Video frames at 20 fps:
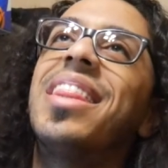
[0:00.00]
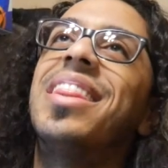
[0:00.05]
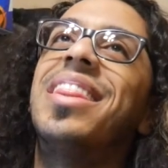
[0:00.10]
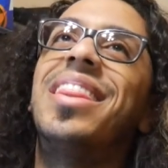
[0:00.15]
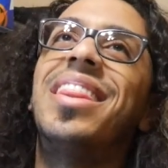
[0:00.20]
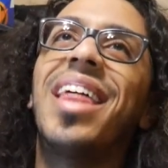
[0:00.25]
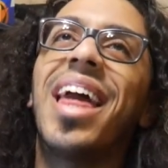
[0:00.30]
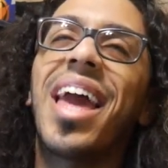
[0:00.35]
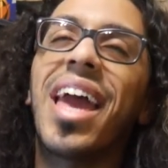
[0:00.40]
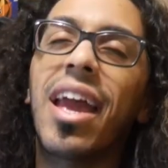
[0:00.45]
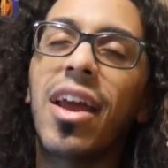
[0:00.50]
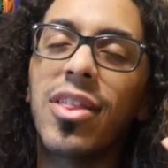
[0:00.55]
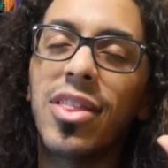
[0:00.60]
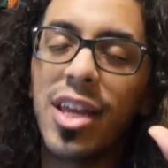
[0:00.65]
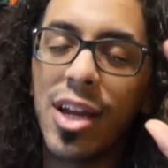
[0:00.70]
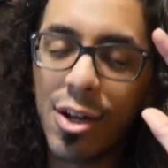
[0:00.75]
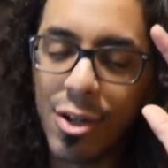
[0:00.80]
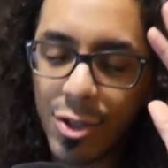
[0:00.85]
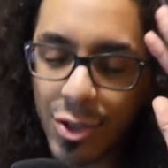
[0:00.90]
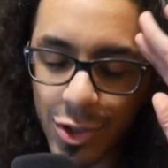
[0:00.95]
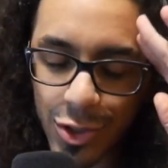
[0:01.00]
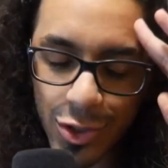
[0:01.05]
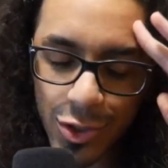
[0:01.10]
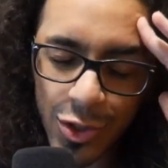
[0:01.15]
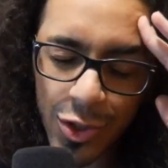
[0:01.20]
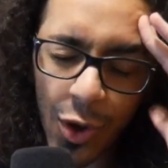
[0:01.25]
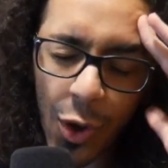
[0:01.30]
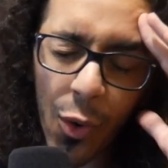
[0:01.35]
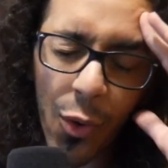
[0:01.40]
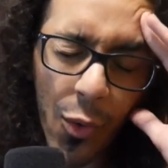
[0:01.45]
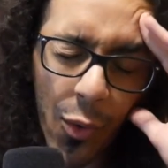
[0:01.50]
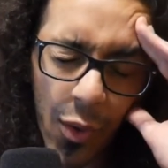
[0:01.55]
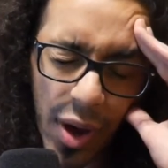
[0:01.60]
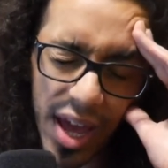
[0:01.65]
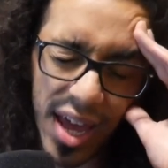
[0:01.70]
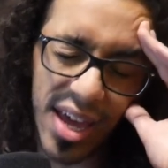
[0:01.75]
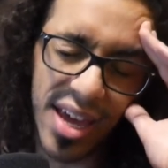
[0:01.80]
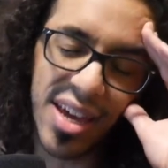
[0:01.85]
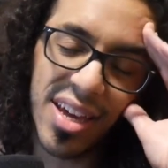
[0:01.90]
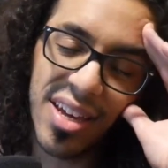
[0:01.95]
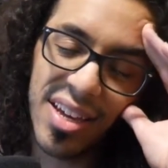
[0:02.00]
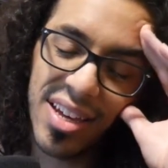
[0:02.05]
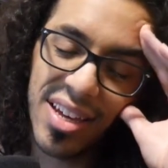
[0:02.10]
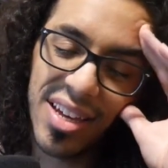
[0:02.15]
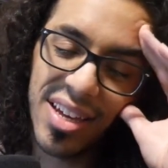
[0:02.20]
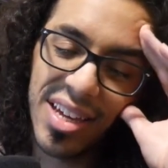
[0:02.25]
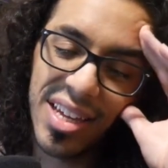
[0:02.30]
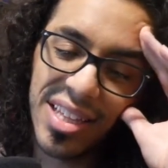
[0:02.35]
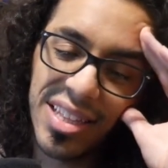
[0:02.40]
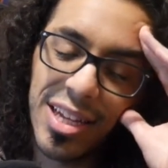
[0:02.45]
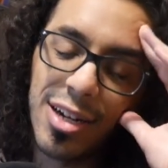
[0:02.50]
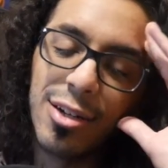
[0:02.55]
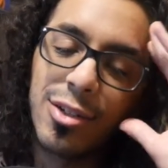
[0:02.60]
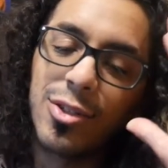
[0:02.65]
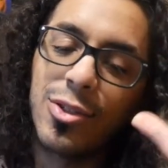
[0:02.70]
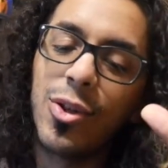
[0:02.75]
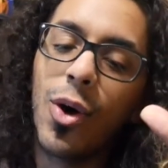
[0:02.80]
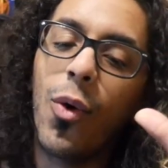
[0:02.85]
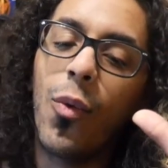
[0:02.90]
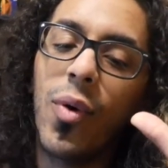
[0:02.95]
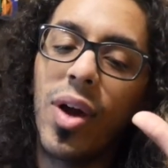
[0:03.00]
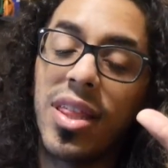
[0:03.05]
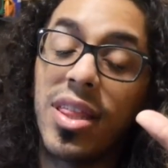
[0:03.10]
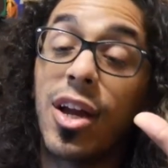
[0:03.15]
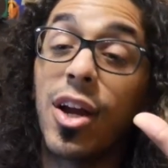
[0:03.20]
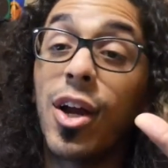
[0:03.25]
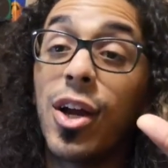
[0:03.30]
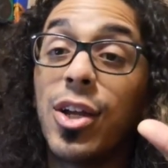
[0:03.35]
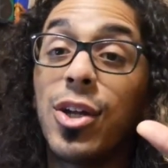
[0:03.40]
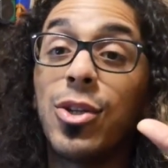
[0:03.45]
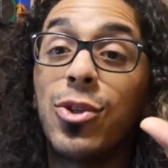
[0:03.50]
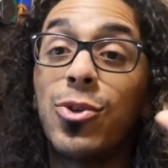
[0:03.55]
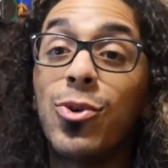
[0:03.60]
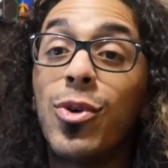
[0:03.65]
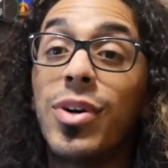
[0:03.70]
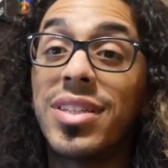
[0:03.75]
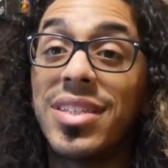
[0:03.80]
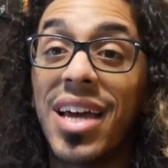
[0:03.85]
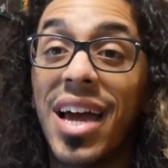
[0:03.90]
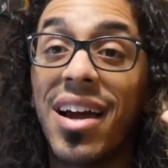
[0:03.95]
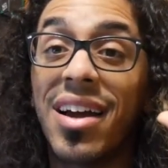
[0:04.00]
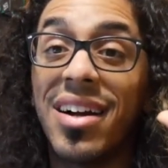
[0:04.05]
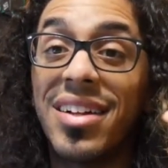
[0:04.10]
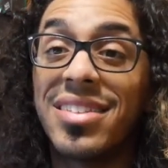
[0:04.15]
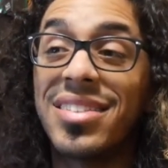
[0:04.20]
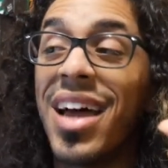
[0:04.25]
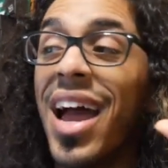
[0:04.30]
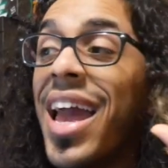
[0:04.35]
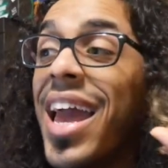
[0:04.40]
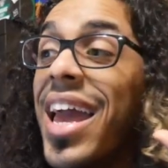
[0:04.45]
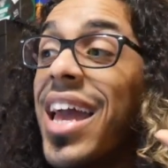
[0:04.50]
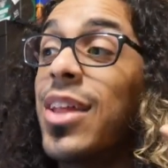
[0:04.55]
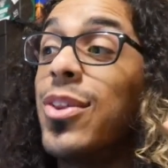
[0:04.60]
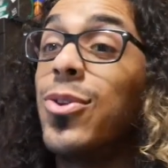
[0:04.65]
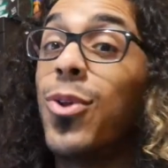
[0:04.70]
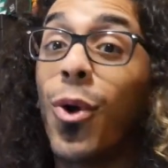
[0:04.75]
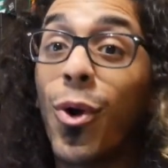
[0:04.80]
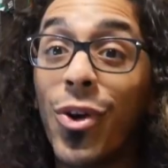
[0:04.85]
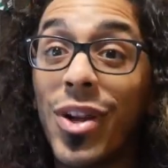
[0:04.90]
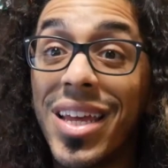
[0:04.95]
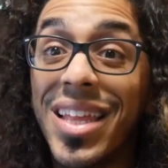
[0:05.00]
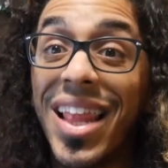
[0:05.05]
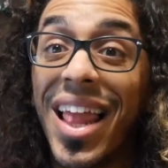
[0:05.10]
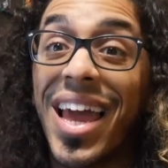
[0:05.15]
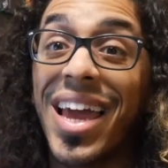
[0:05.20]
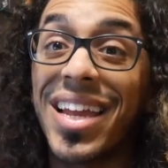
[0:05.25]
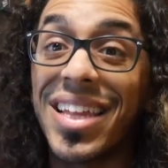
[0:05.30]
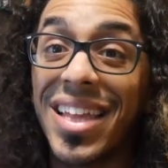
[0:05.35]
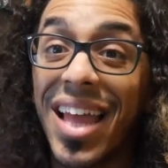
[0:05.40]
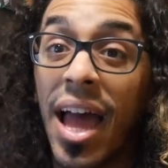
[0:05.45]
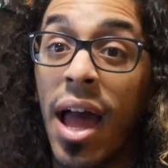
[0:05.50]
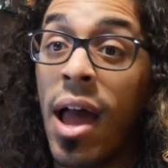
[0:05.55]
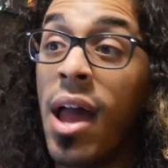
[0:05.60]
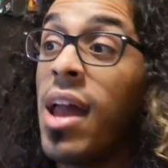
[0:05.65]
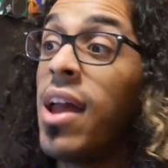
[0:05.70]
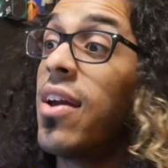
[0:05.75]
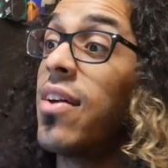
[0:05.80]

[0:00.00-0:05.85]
they there's no way there's no way they're gonna do Attack on Titan dirty like that.